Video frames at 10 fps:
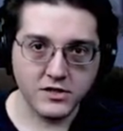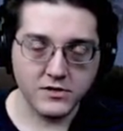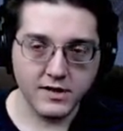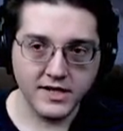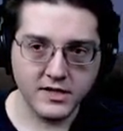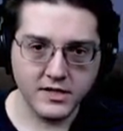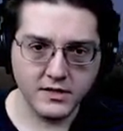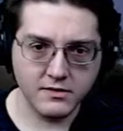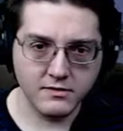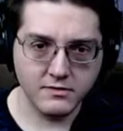So I need
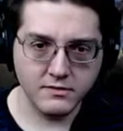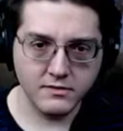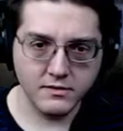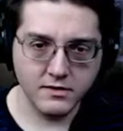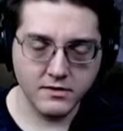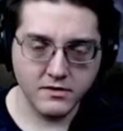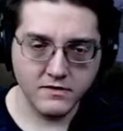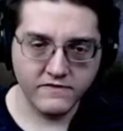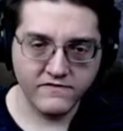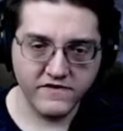to
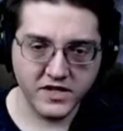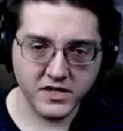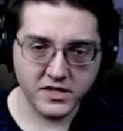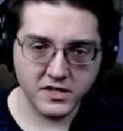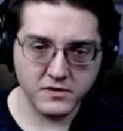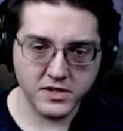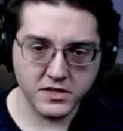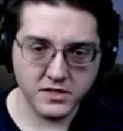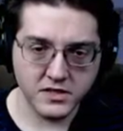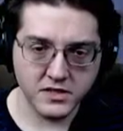fix those
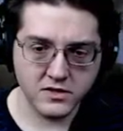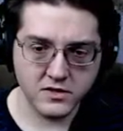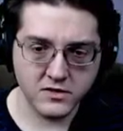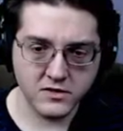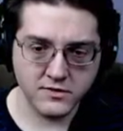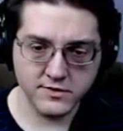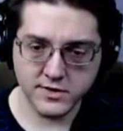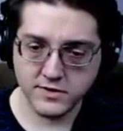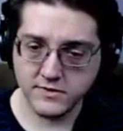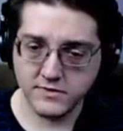
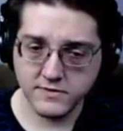inserters.